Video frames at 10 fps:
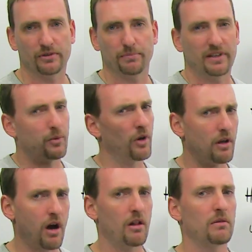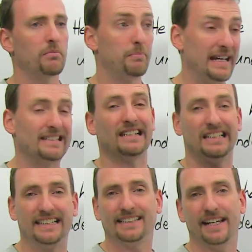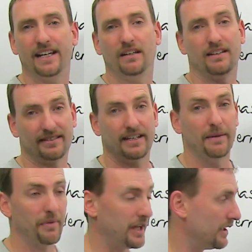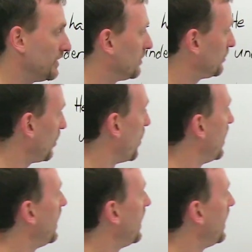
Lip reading: but they will all basically say the same thing. So,